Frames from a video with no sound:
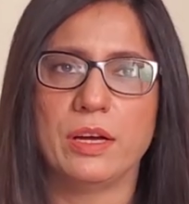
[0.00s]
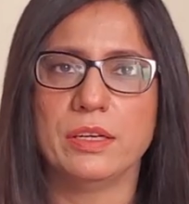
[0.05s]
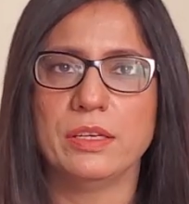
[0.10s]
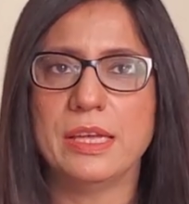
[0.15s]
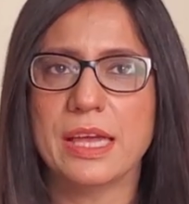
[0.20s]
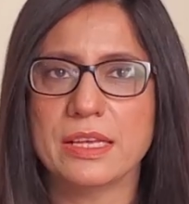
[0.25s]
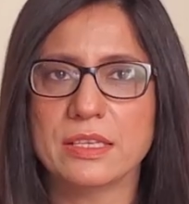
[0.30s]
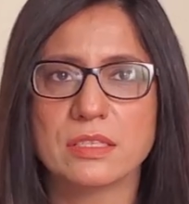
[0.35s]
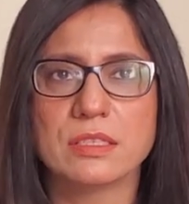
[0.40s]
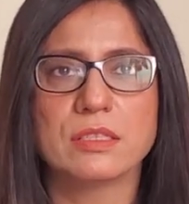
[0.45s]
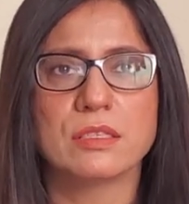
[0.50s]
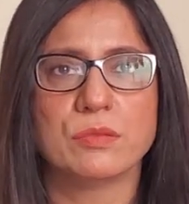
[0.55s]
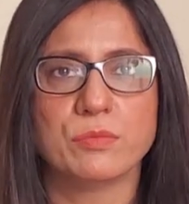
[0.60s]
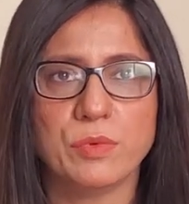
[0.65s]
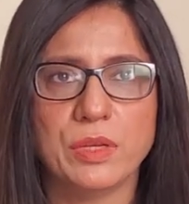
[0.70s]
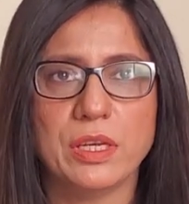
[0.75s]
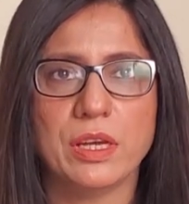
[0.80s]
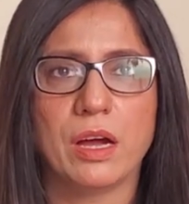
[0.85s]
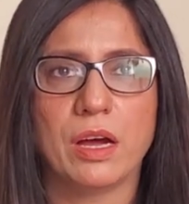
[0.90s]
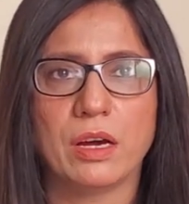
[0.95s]
yes,
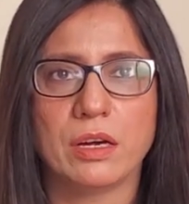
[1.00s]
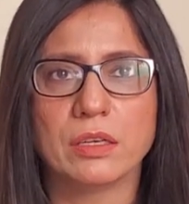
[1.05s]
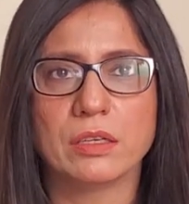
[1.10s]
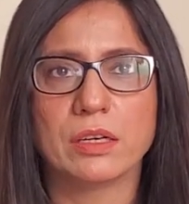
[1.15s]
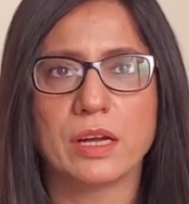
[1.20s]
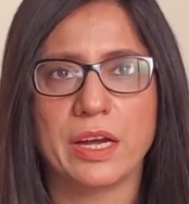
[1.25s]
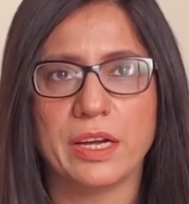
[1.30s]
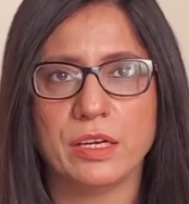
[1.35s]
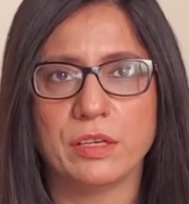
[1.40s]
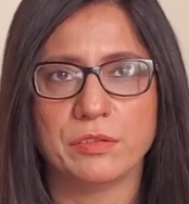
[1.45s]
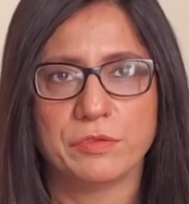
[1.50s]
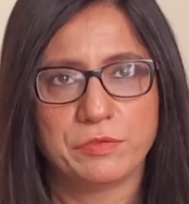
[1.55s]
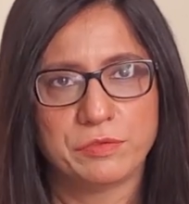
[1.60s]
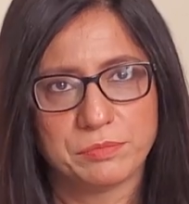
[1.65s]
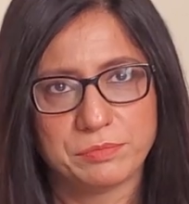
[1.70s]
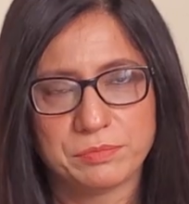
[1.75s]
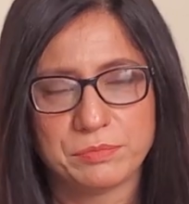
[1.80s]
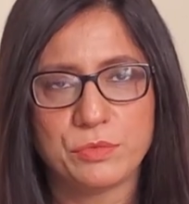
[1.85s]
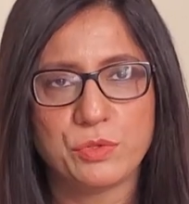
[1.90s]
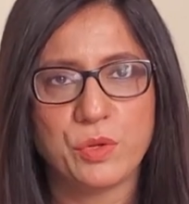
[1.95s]
we are kind
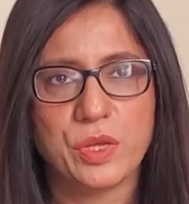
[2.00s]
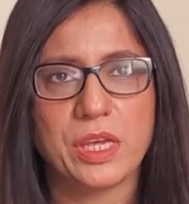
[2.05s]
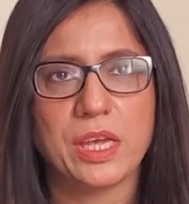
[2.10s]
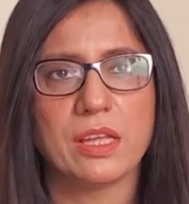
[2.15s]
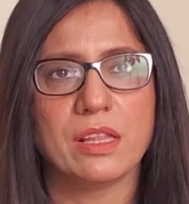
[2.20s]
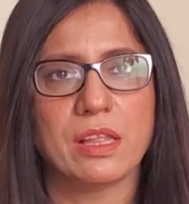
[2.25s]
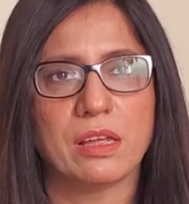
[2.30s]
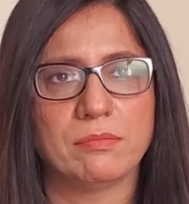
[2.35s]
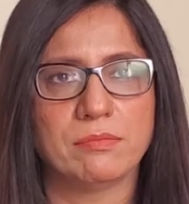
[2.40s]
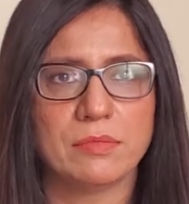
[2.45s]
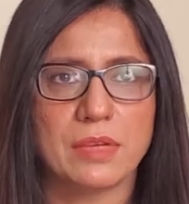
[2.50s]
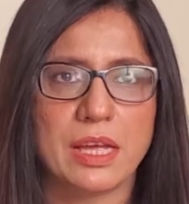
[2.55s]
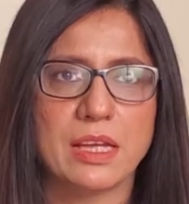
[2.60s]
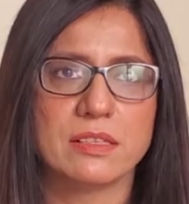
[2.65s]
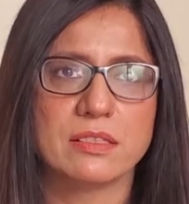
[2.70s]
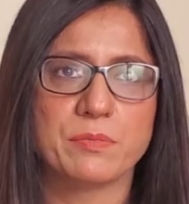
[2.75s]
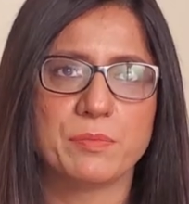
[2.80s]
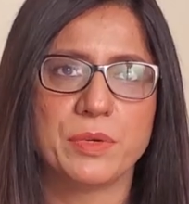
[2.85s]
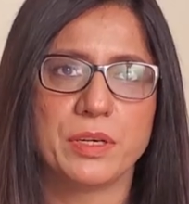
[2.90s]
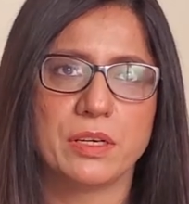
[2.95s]
of tweaking them
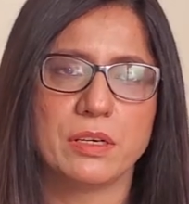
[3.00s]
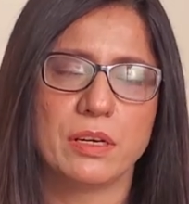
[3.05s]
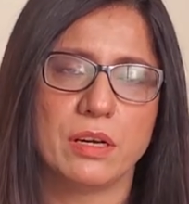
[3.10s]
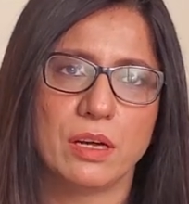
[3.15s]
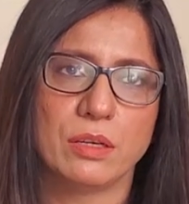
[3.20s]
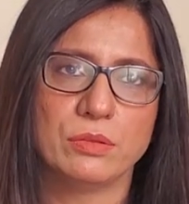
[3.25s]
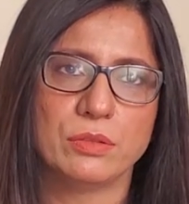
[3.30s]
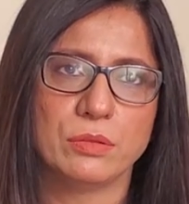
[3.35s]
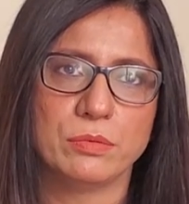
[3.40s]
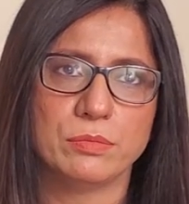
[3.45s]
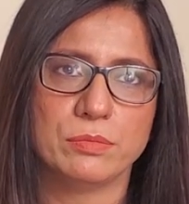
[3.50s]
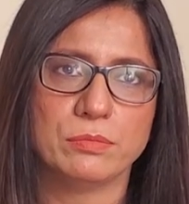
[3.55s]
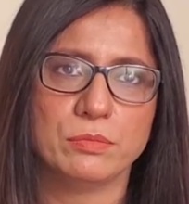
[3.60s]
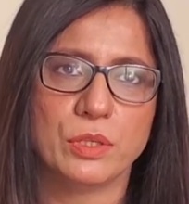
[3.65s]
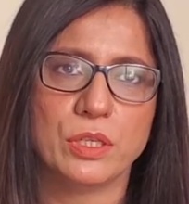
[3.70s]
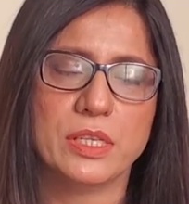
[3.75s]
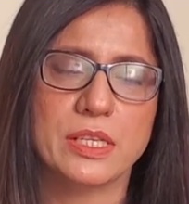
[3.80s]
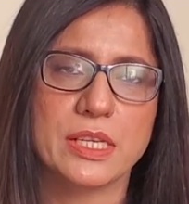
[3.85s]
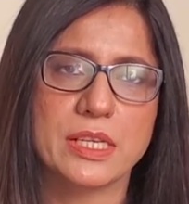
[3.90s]
as per how the world